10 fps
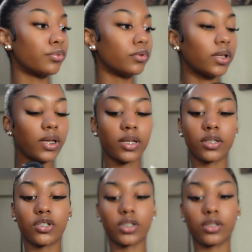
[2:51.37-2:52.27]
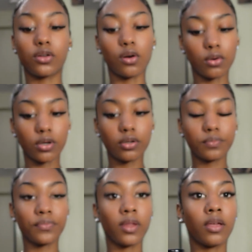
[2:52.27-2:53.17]
Brulee and the shade
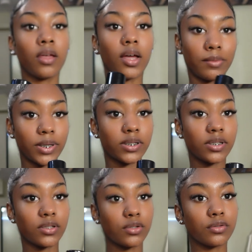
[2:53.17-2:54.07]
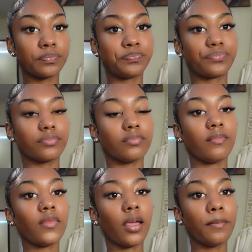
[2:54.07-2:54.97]
Cocoa. I mix these two.
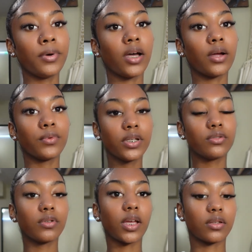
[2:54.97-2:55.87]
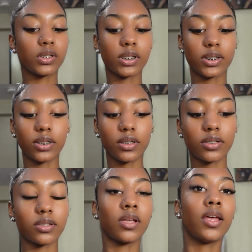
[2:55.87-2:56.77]
But I really do like those
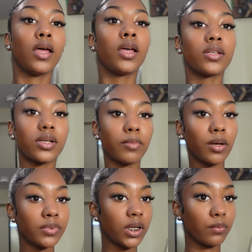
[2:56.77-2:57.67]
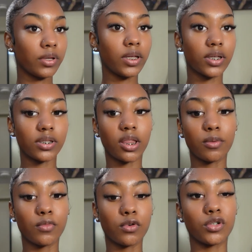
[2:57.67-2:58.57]
concealers. Sometimes it really is on the
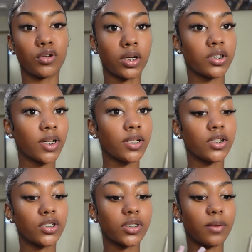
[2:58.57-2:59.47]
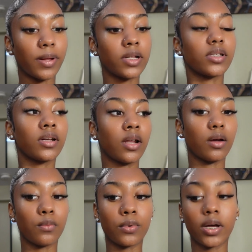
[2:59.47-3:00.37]
more drier side. It just depends on
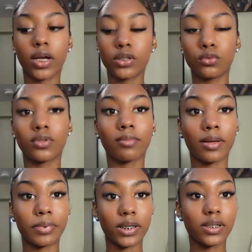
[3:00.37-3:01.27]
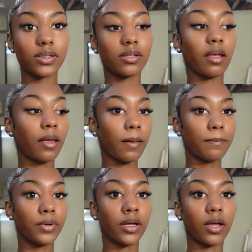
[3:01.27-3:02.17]
what I do to my base.
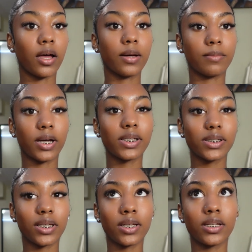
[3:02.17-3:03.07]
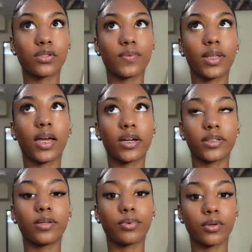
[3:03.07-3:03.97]
But my skin is really
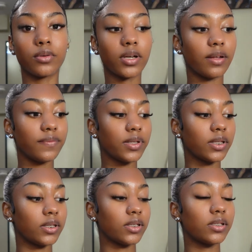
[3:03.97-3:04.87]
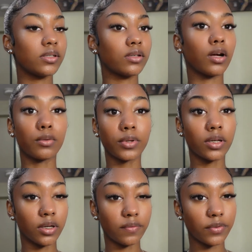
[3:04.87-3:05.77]
acne prone, and I feel like these are really
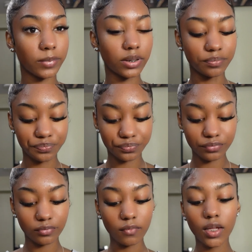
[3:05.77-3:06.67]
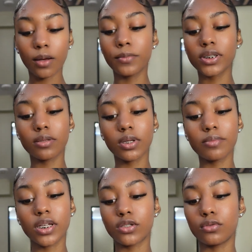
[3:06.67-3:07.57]
good for me. But
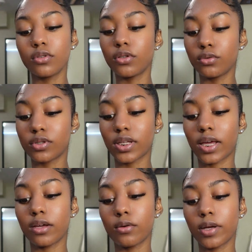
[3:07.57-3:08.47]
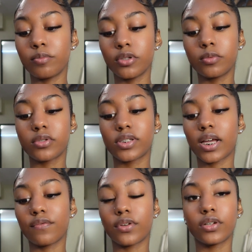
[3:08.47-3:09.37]
sometimes I do use the AOA Buildable
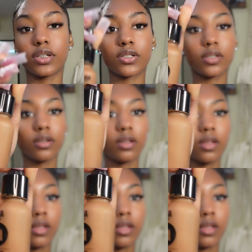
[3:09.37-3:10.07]
Satin Foundation.